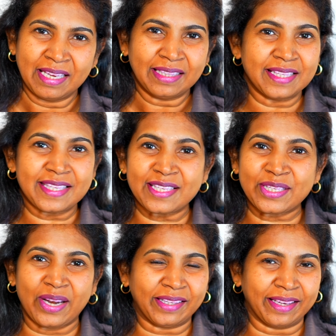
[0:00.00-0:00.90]
This is
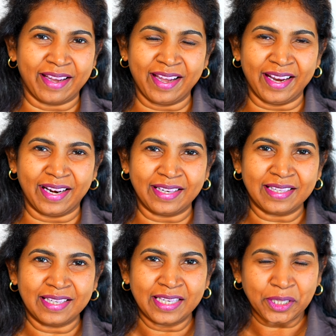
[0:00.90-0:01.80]
not the God
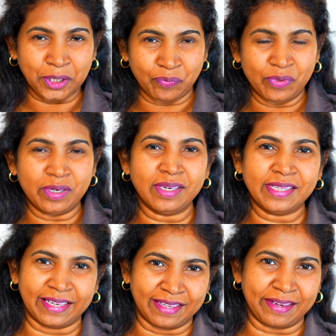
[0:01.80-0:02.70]
the
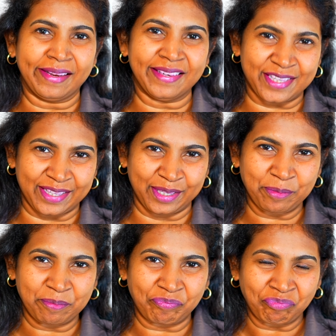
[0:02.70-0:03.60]
world and religion,